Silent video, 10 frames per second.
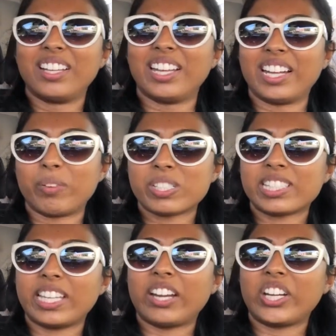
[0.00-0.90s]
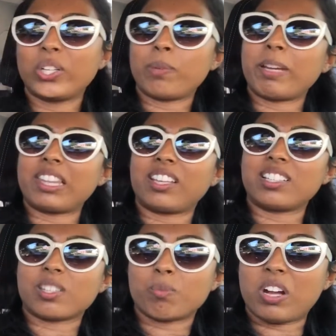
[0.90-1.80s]
And I was carrying all my things
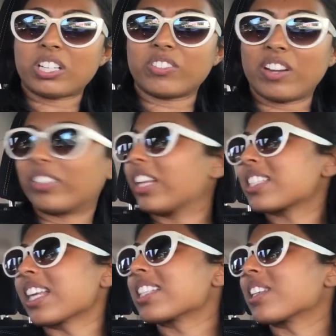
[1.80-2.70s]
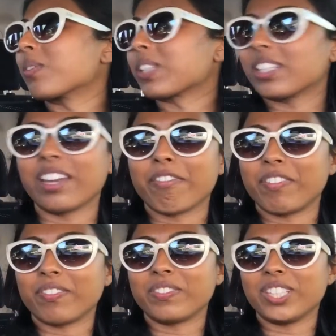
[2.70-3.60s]
and walking around the estate sale with it, and if,
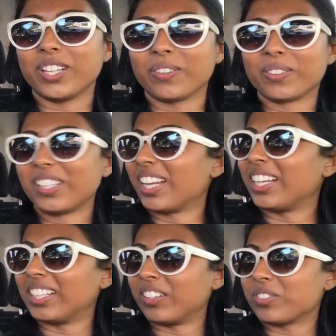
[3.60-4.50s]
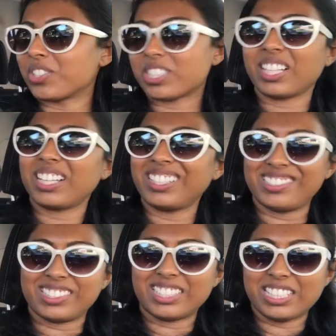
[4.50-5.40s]
you know, and I was just like, I
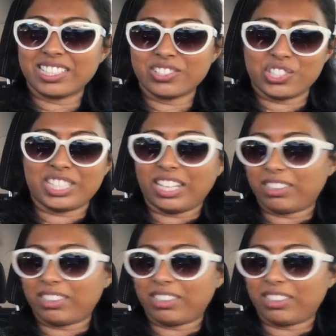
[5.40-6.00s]
guess I'll just get the